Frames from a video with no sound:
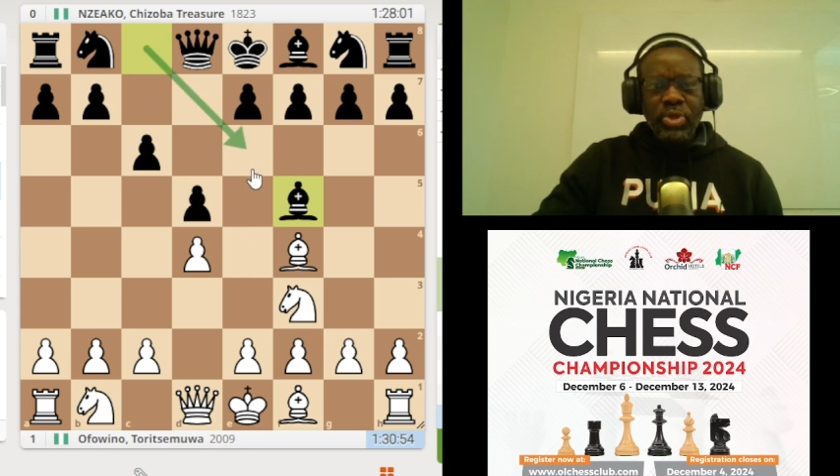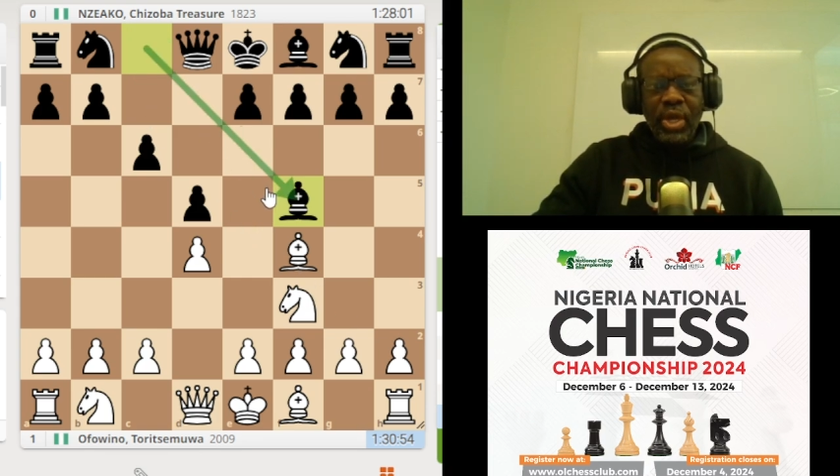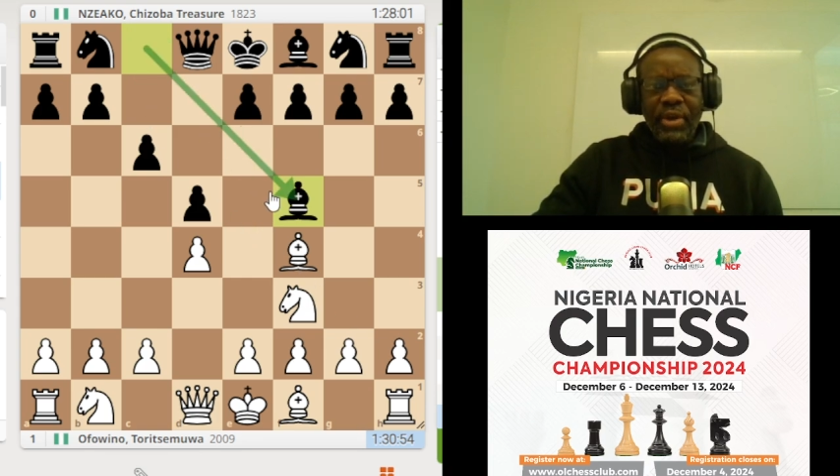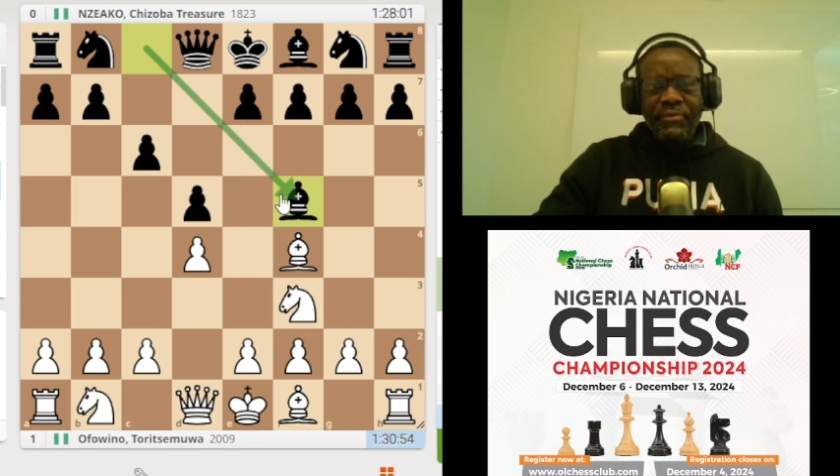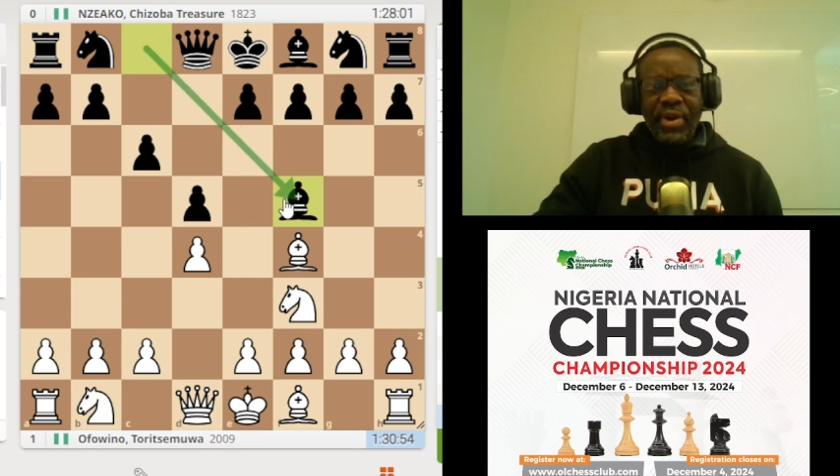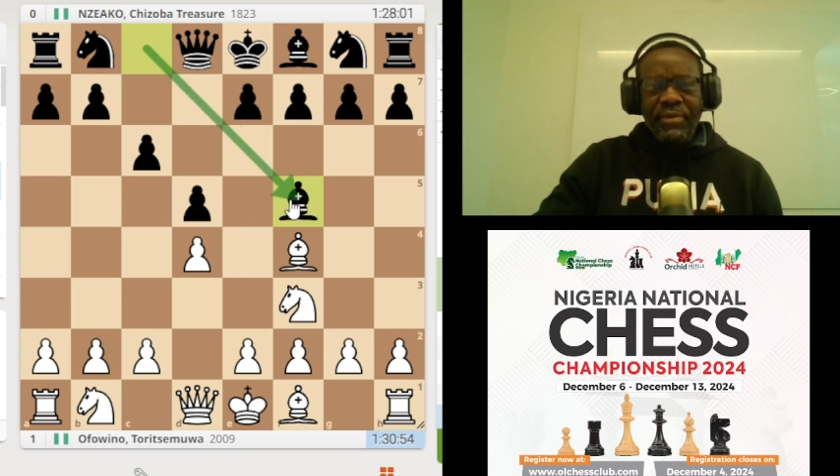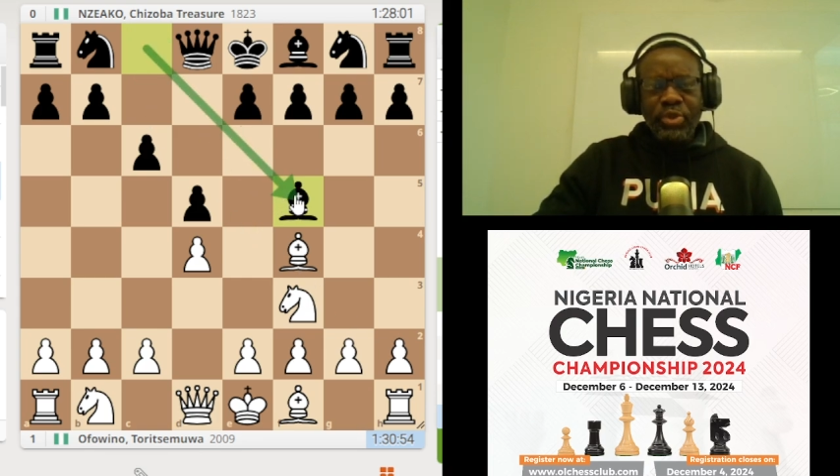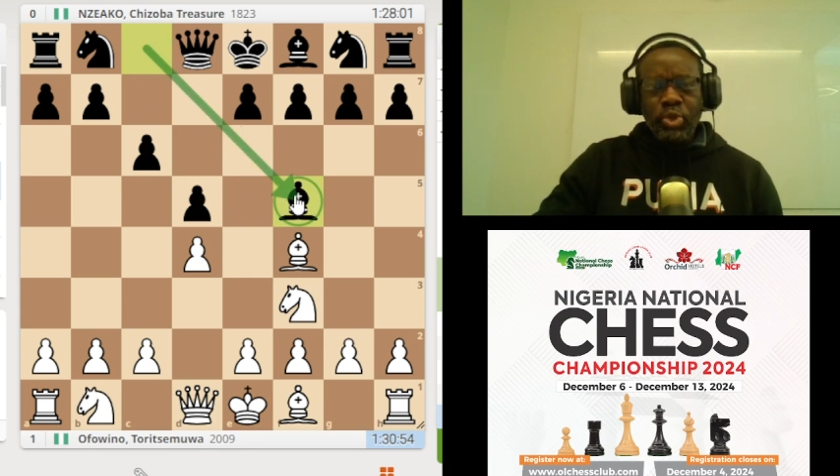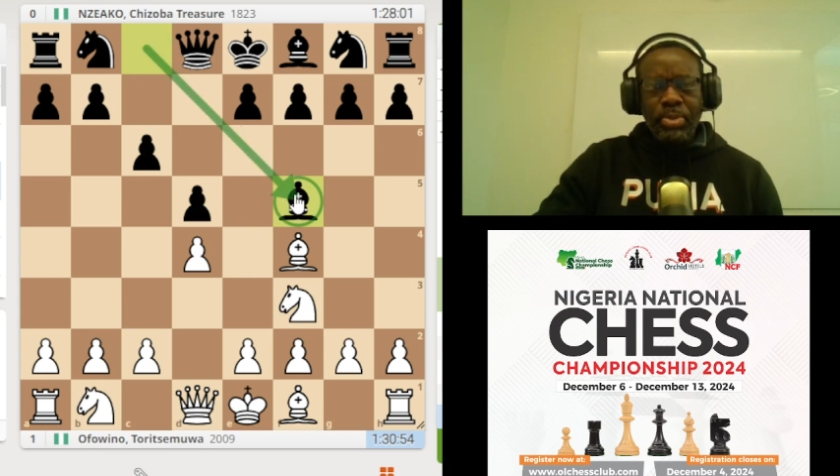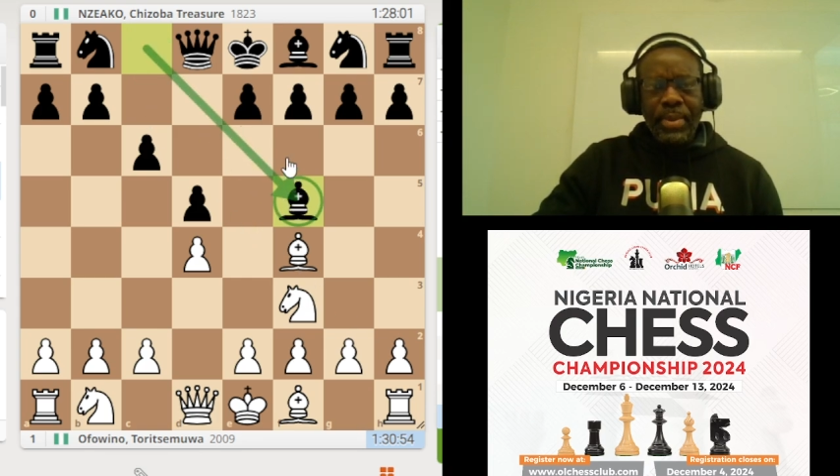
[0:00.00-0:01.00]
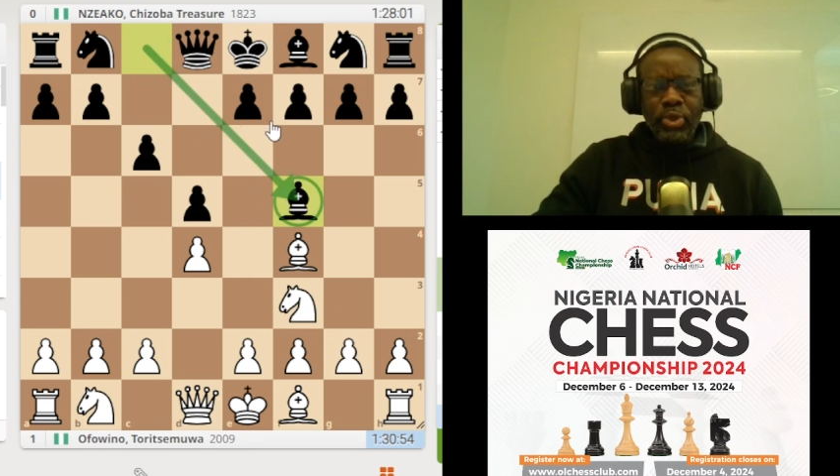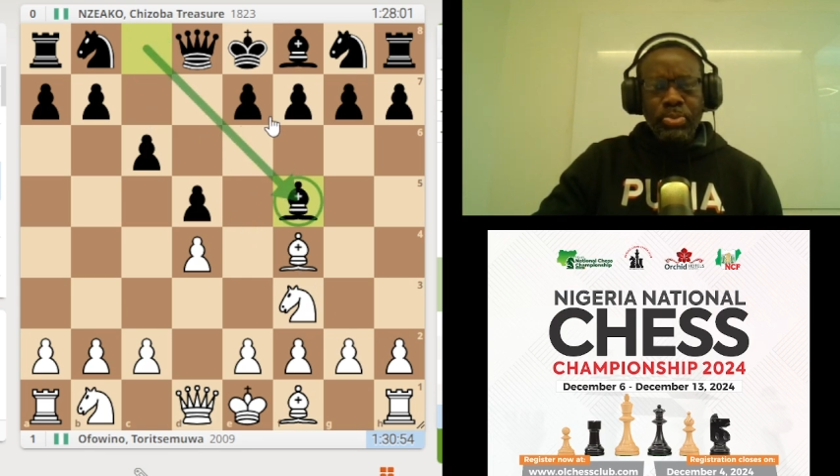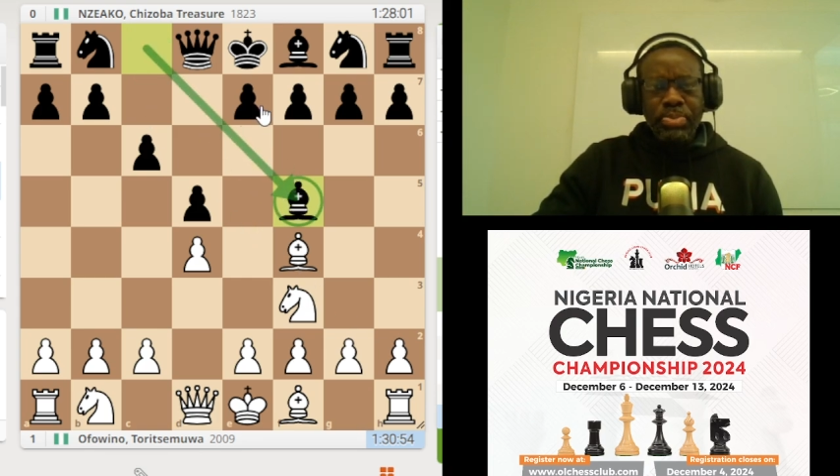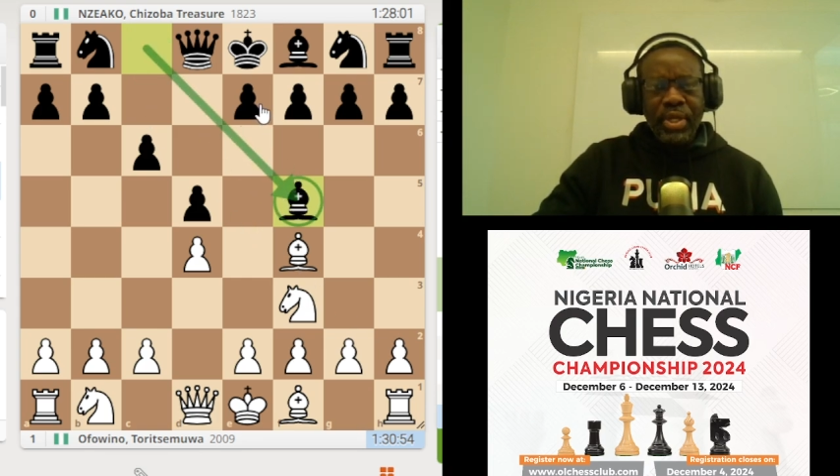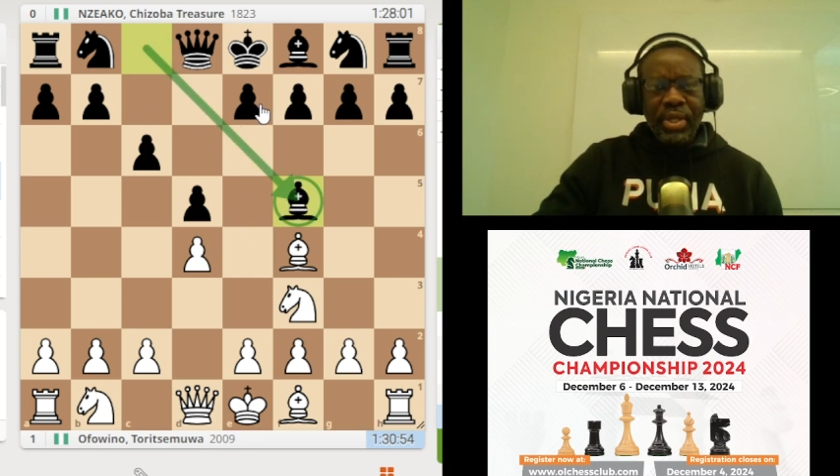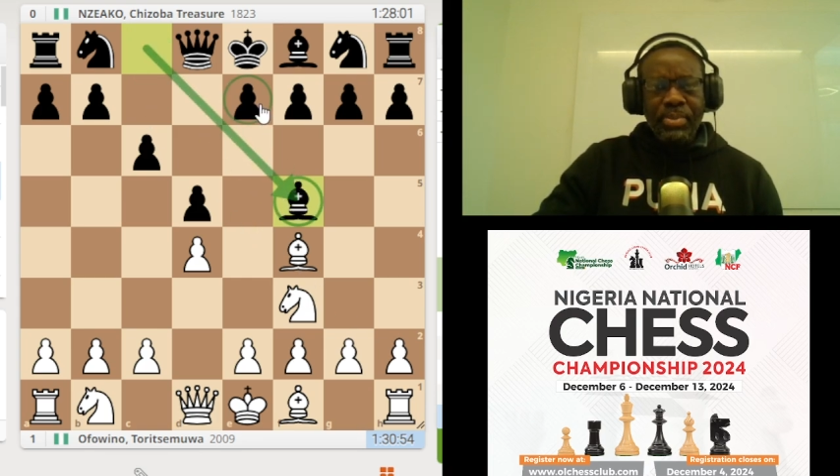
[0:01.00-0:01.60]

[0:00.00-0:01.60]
f5 is to be able to